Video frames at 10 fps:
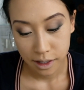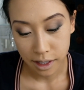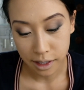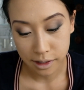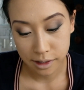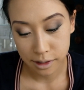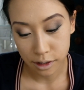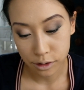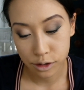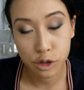It's
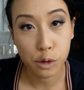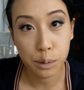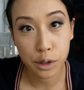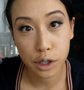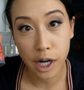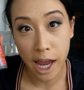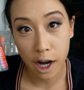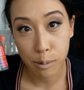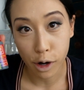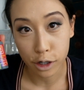super
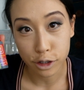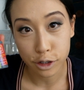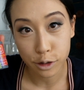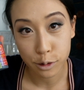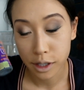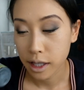hair bond glue.